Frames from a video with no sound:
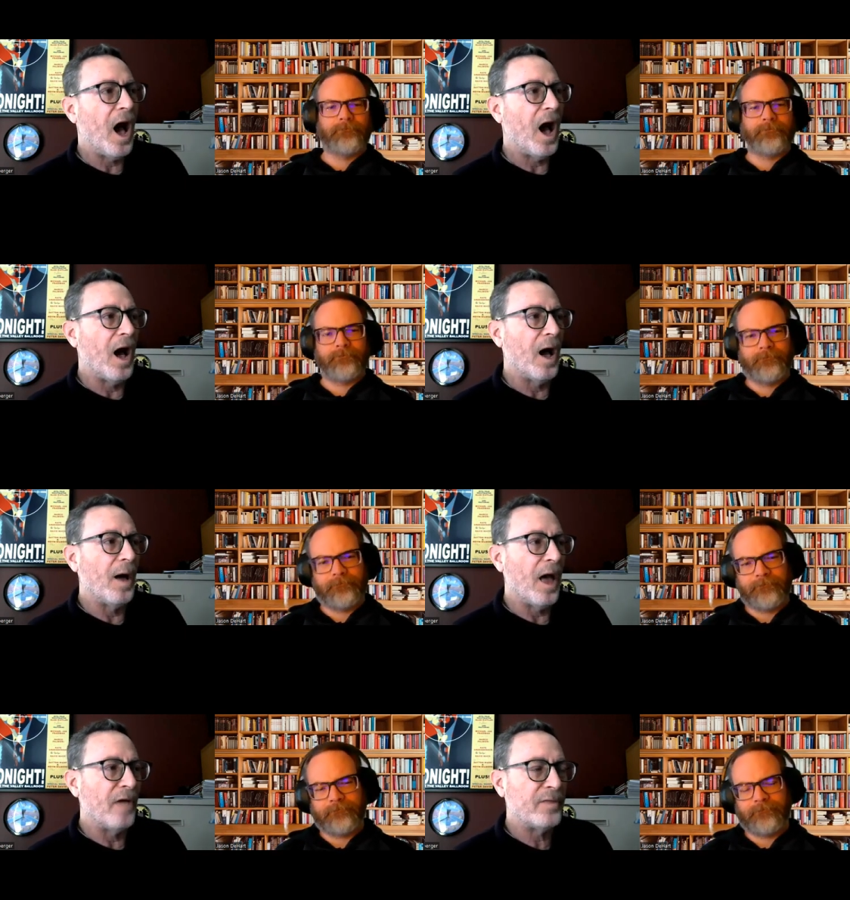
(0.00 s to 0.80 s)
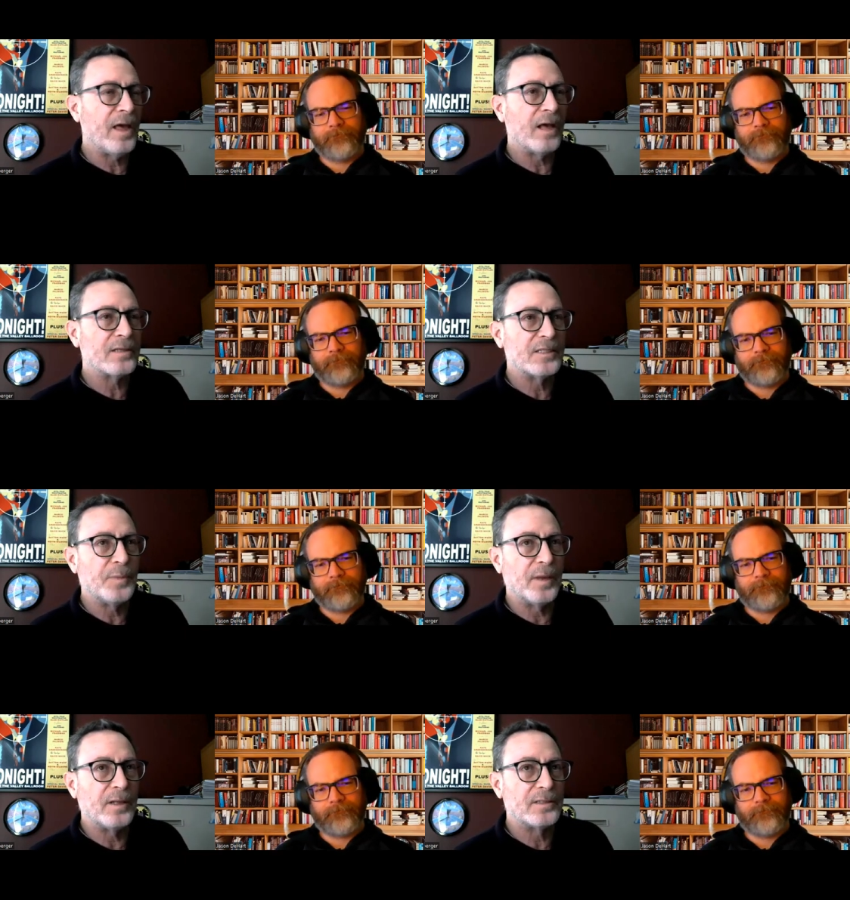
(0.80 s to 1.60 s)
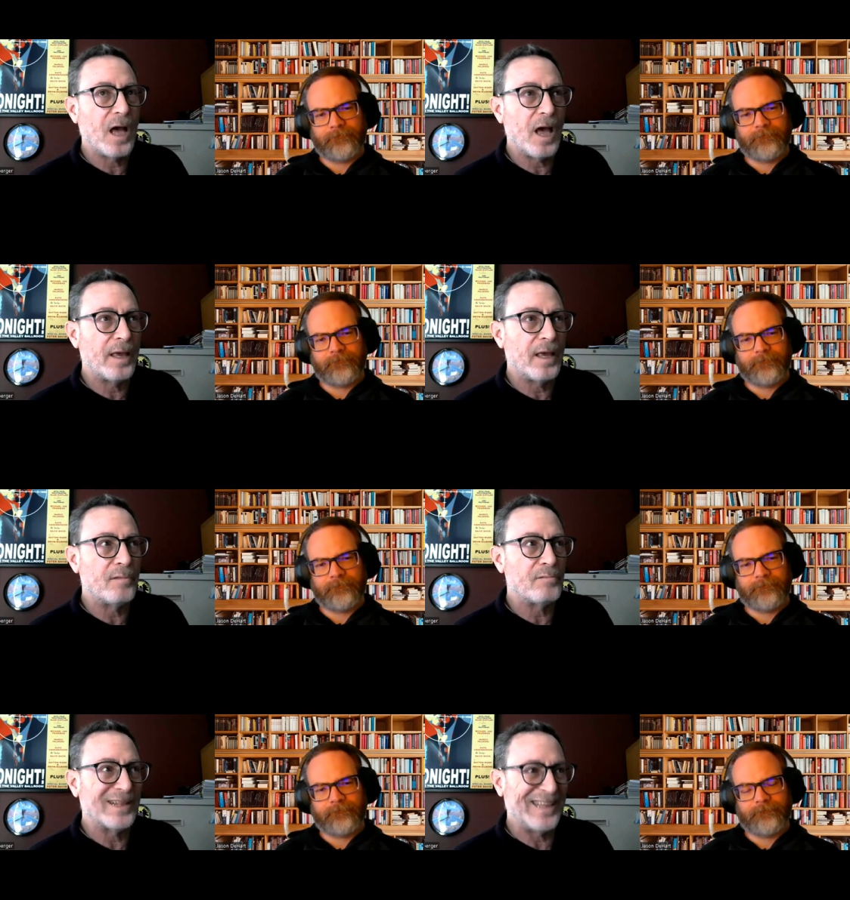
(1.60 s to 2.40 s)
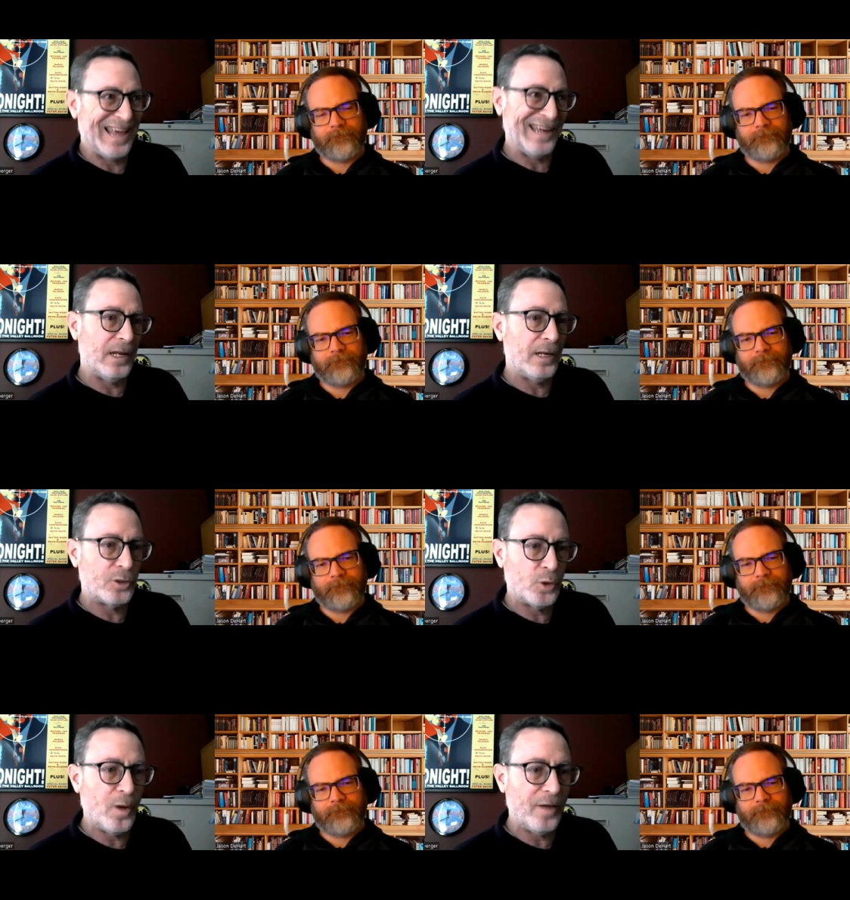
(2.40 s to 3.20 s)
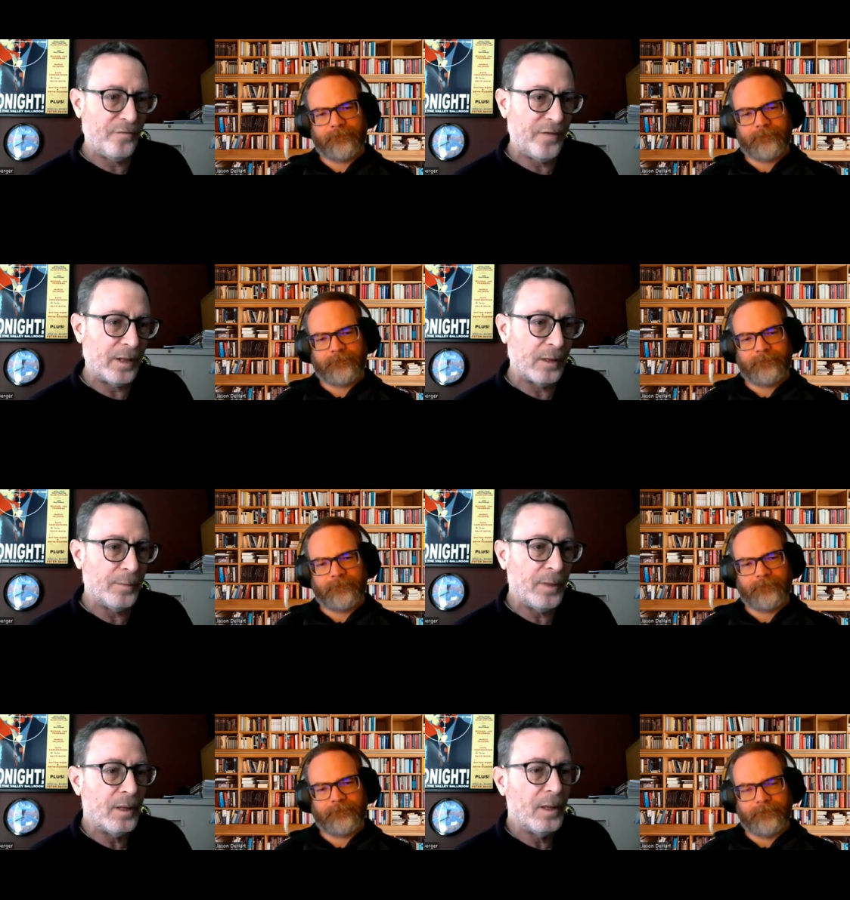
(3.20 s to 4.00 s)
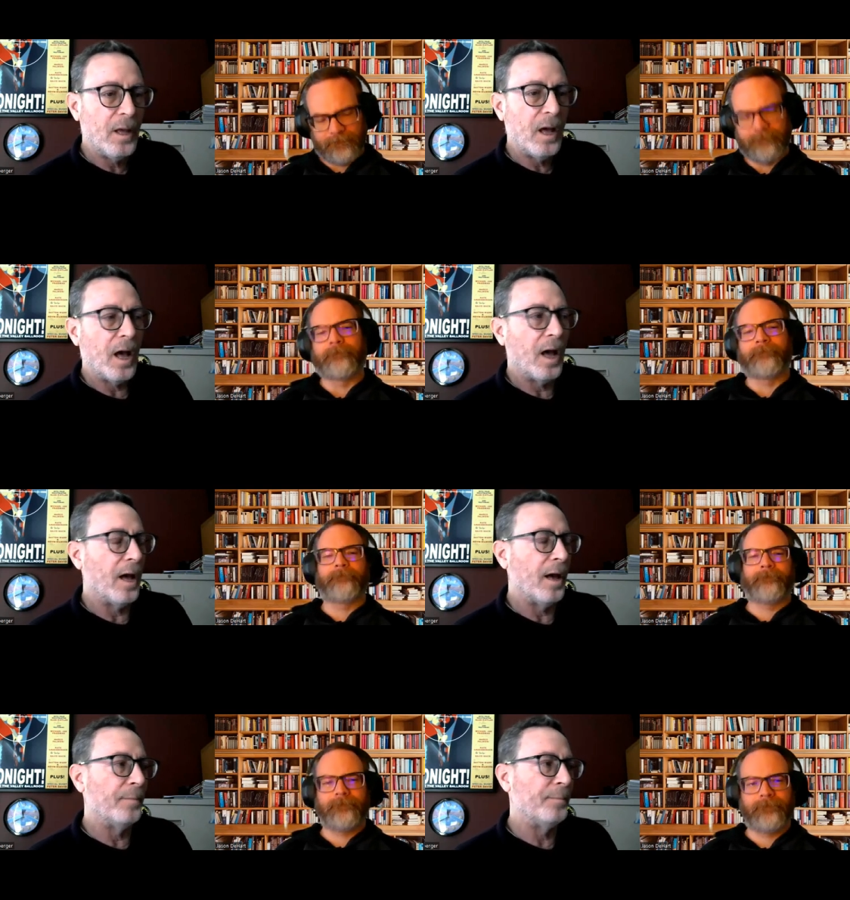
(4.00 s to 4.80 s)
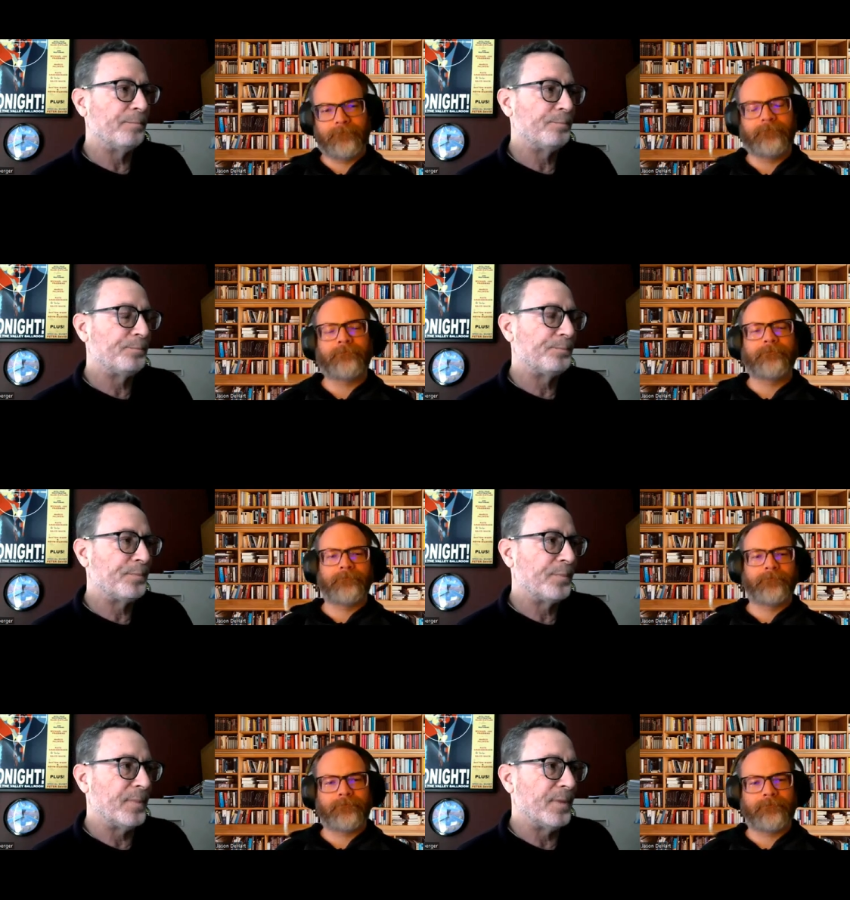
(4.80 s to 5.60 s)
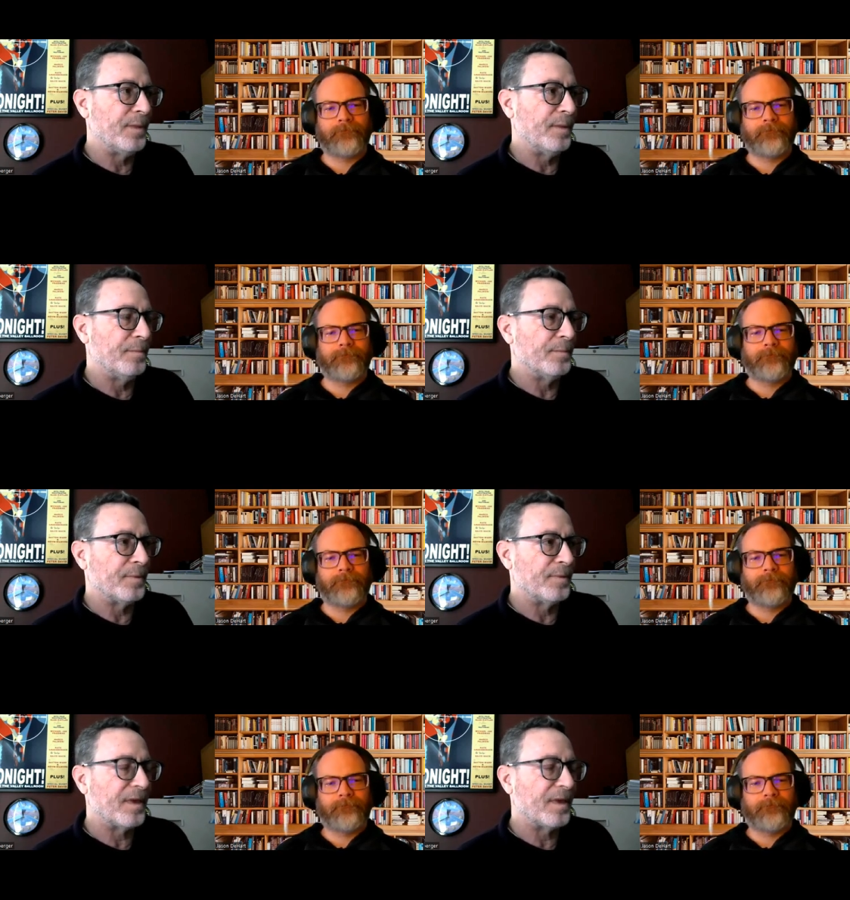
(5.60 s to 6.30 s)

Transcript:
Speaker 1: Uh, everything else has been tie in related to a film. Mm-hmm. Um, the